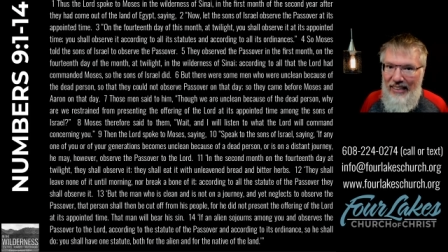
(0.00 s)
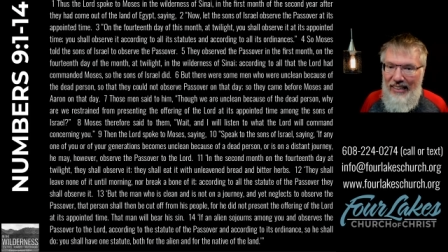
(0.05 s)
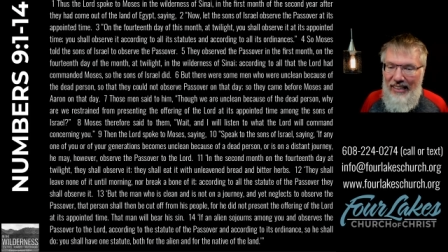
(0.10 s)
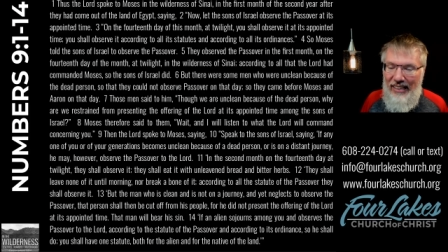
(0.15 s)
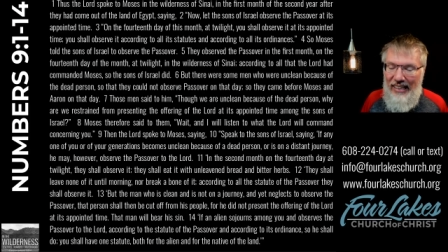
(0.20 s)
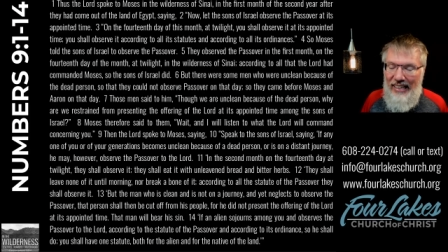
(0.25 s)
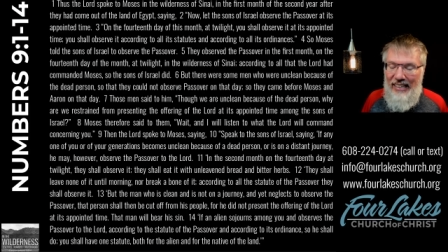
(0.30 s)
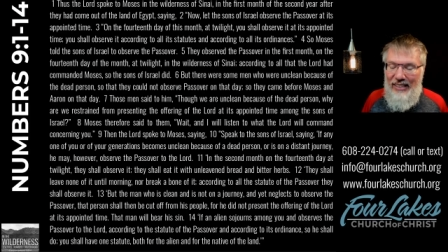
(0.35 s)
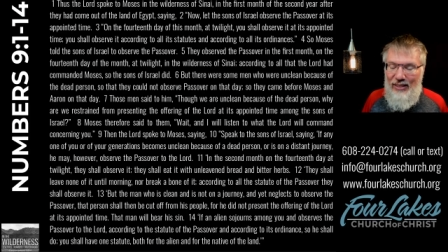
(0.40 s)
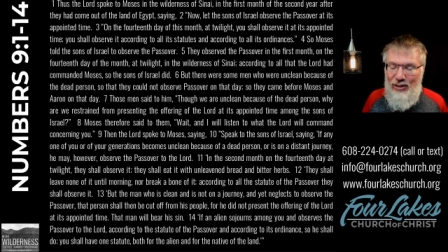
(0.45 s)

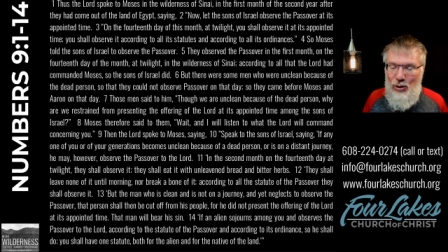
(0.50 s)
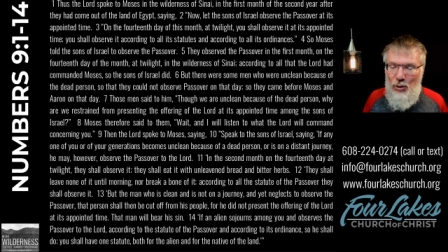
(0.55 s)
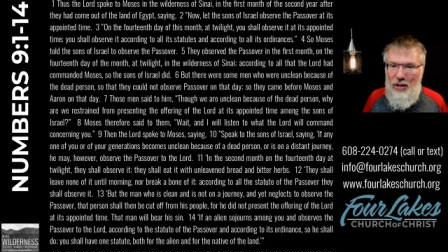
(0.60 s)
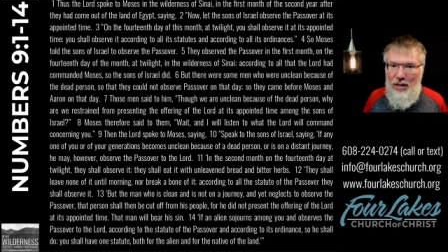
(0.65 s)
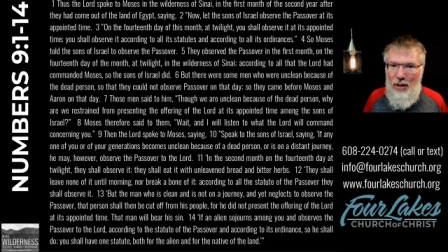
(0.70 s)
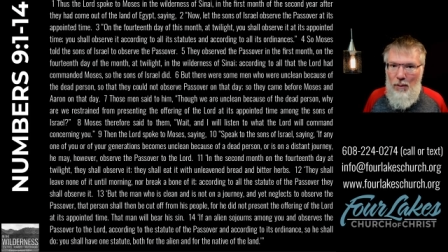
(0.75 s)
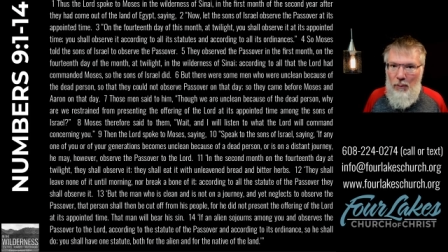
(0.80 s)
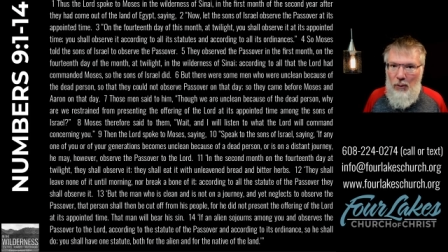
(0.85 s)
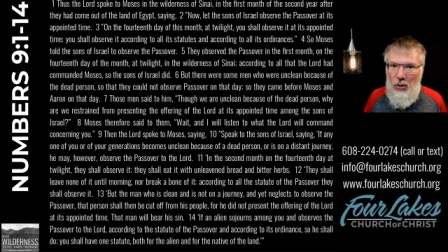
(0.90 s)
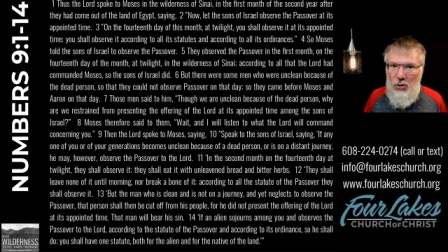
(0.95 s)
And so they
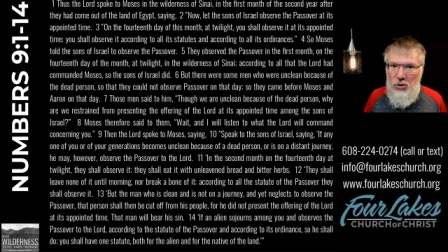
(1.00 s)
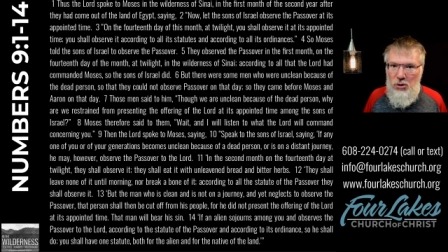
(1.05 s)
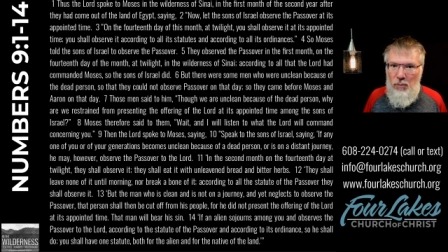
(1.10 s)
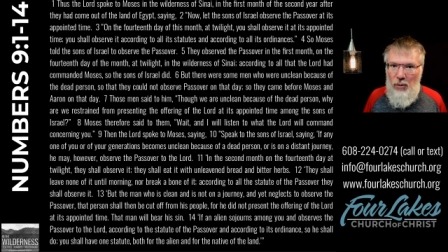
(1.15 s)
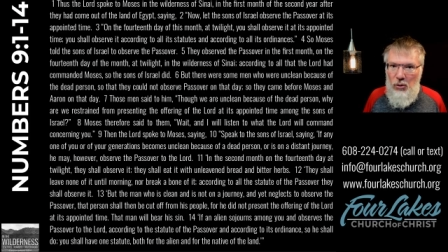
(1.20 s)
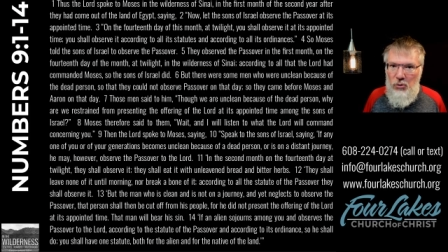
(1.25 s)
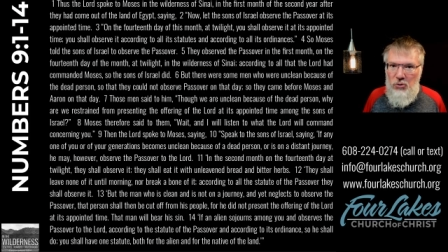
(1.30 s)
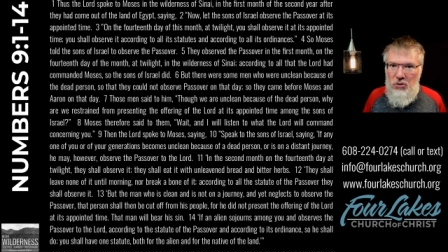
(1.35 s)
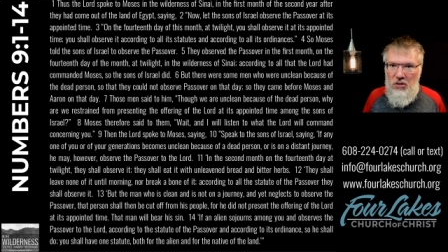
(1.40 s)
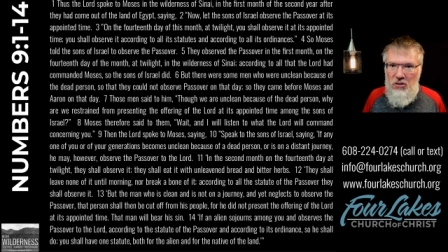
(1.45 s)
approach
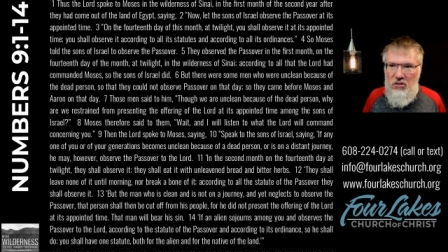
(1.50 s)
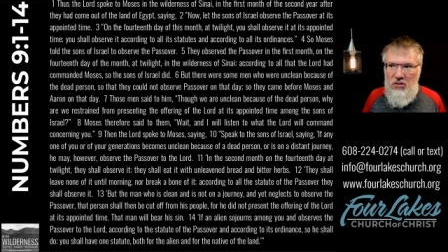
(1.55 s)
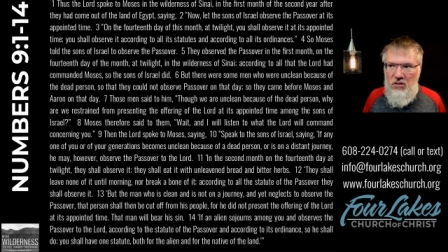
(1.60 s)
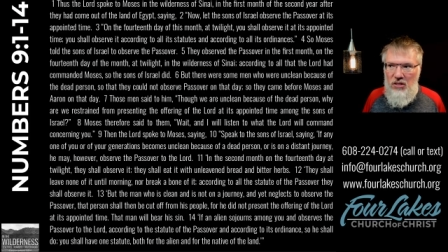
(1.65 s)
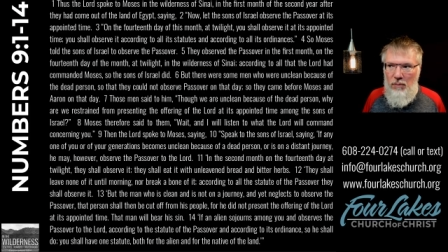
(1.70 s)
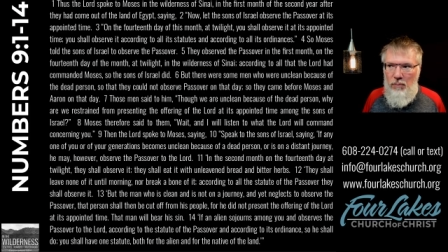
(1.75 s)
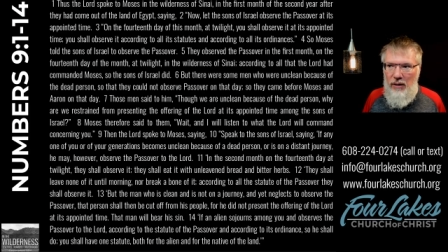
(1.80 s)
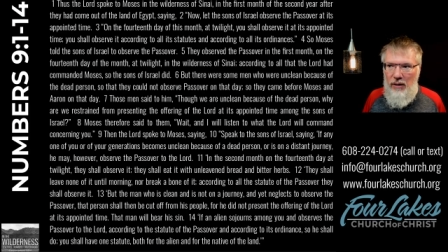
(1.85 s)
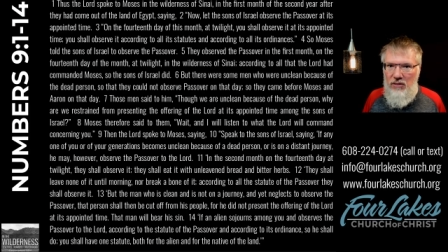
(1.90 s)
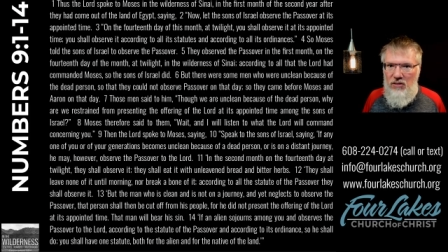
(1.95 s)
Moses
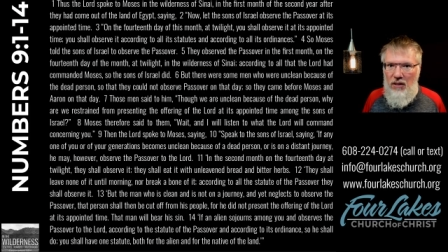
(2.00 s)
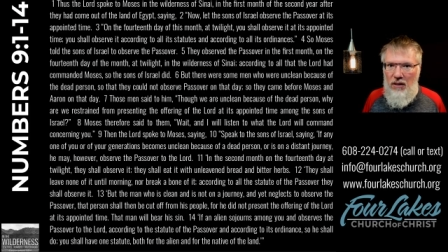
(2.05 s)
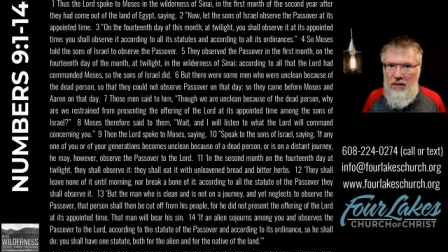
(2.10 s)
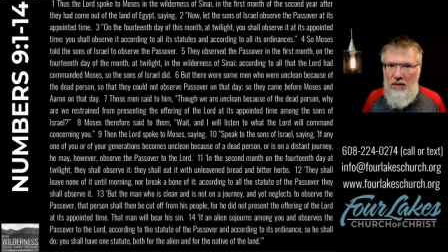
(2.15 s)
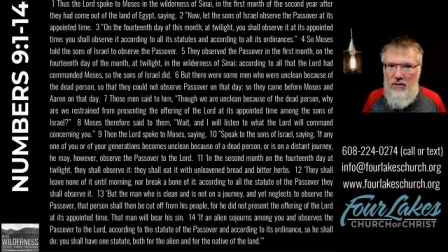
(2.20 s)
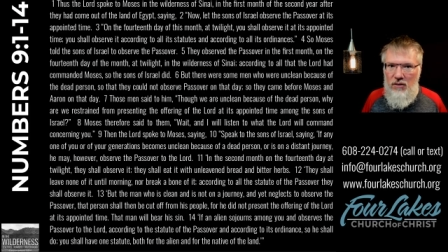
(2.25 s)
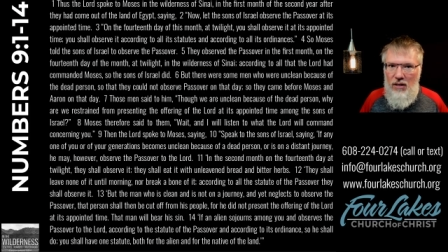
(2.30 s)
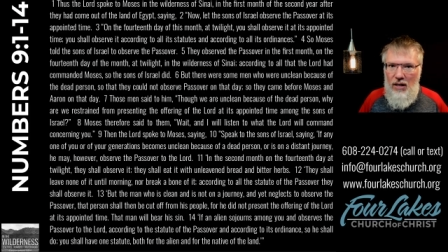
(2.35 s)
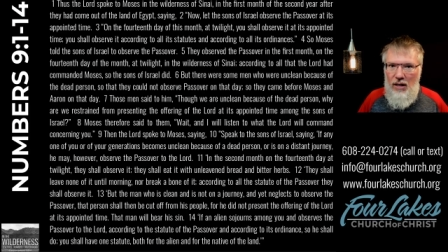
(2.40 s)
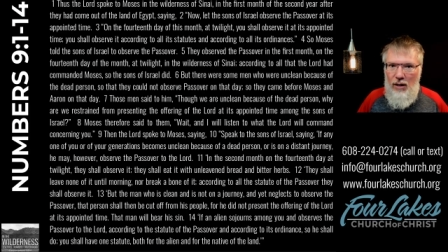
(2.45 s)
and basically
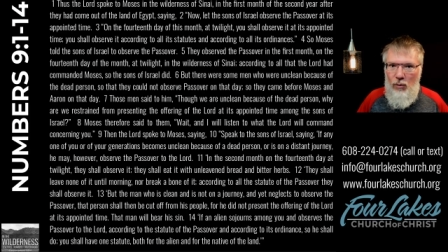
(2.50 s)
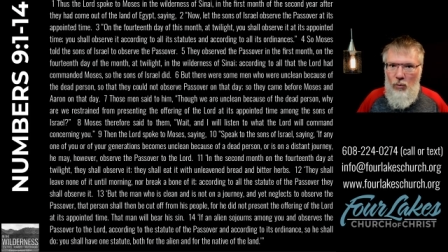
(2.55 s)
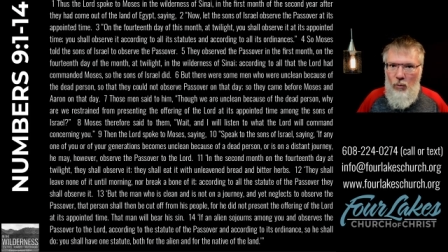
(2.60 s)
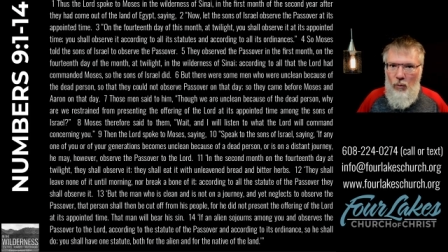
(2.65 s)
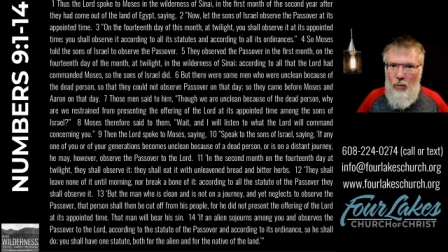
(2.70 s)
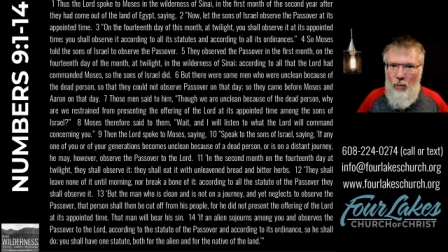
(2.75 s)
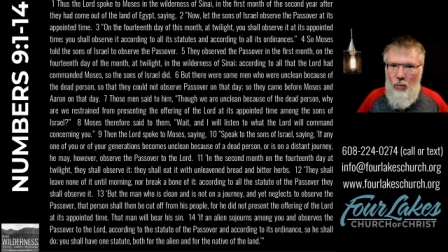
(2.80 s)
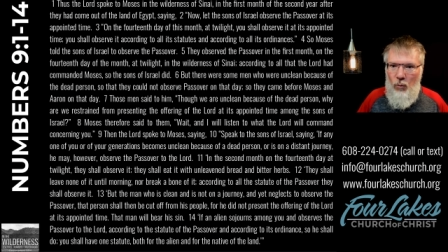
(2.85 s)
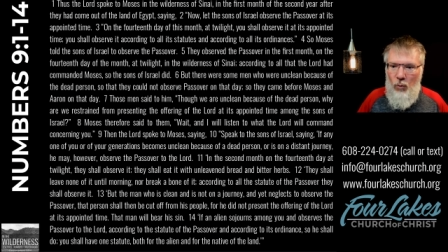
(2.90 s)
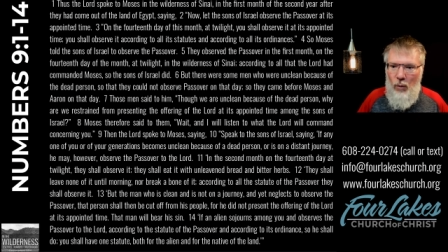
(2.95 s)
say,
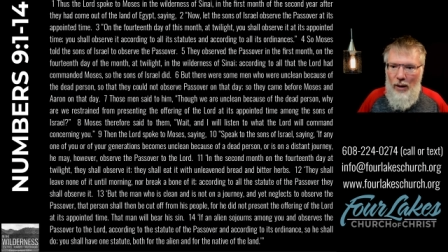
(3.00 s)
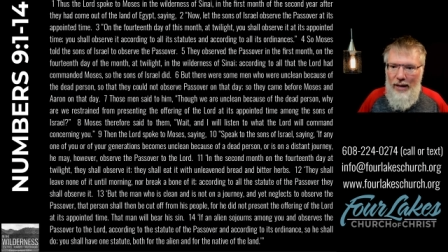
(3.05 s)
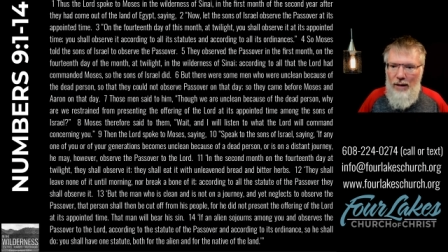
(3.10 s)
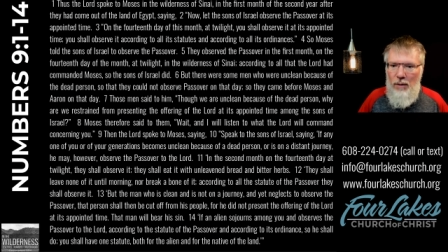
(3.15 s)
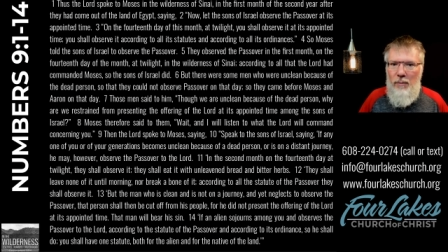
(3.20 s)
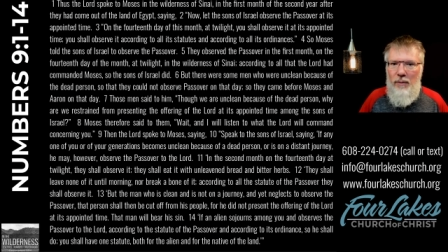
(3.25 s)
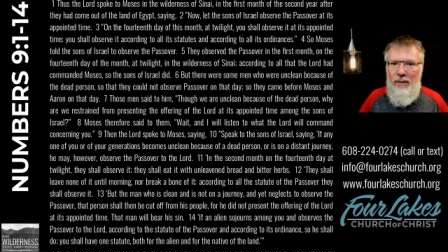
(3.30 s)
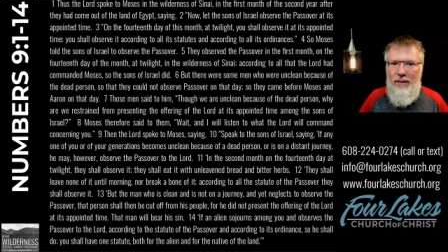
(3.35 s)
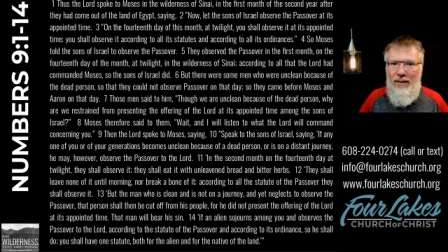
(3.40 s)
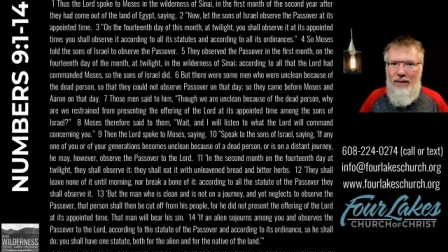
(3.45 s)
wait a
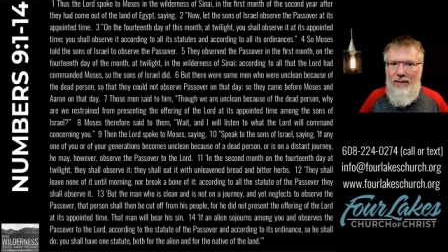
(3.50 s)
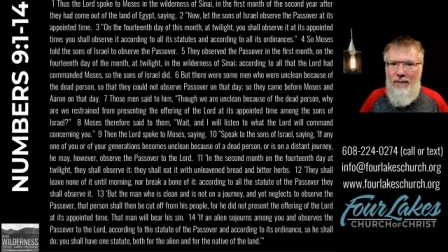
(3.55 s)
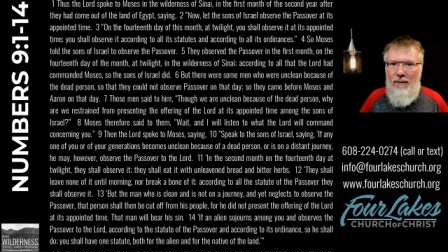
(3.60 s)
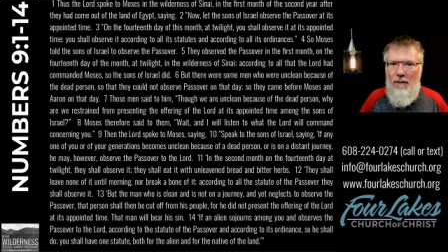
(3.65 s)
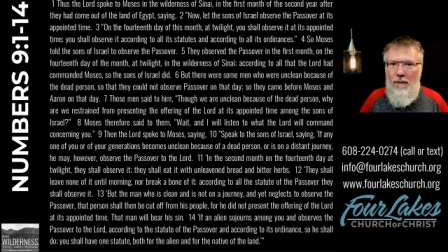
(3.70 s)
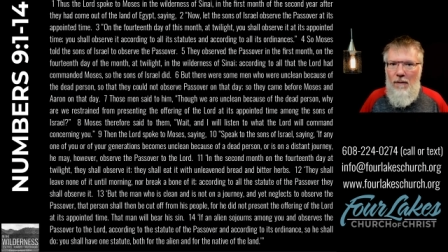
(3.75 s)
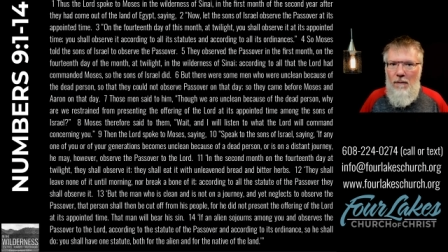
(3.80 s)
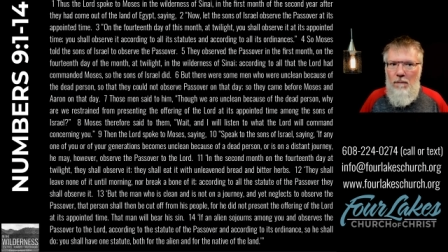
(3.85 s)
minute,